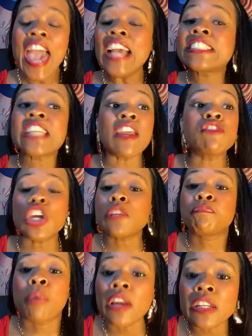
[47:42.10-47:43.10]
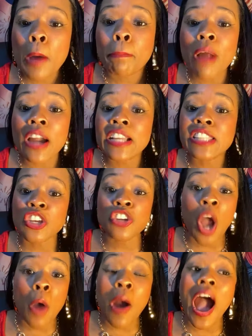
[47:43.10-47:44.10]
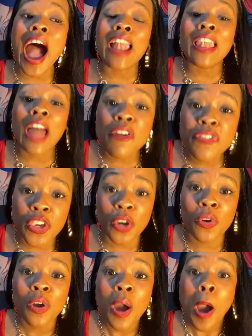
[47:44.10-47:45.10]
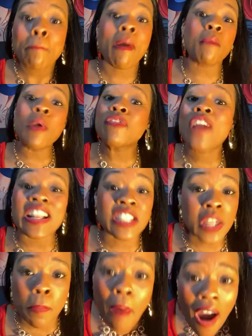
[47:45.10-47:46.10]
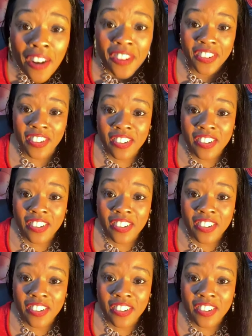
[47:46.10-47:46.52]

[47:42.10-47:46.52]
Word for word: Instead of just pulling the plug and saying, you know what, I love you, but we've got to depart.